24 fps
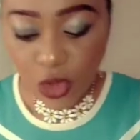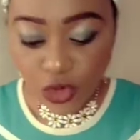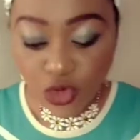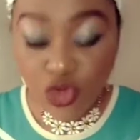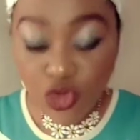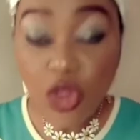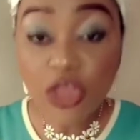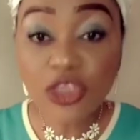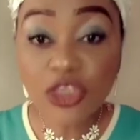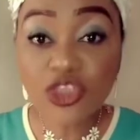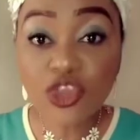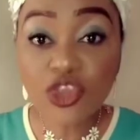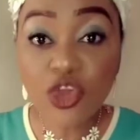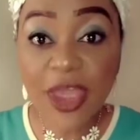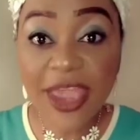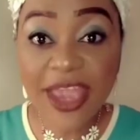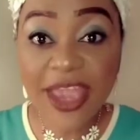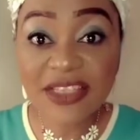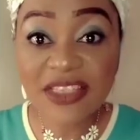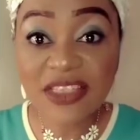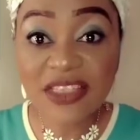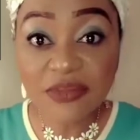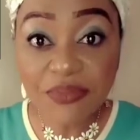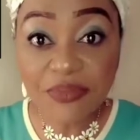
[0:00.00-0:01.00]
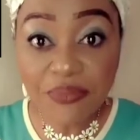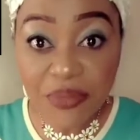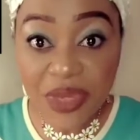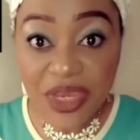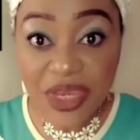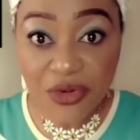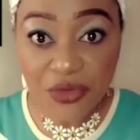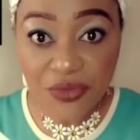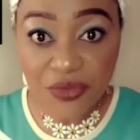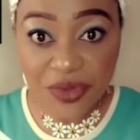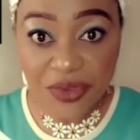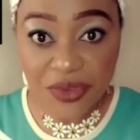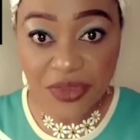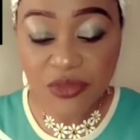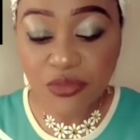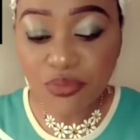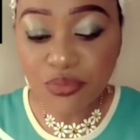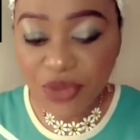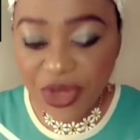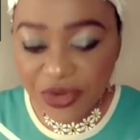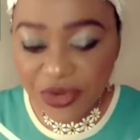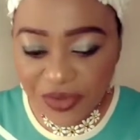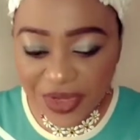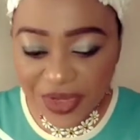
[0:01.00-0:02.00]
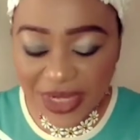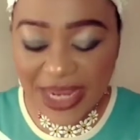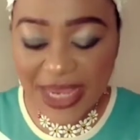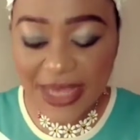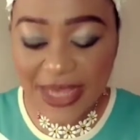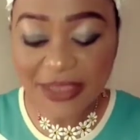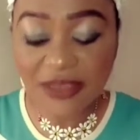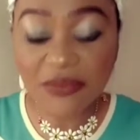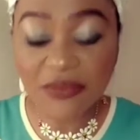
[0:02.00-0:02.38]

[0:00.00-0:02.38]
You also get minerals like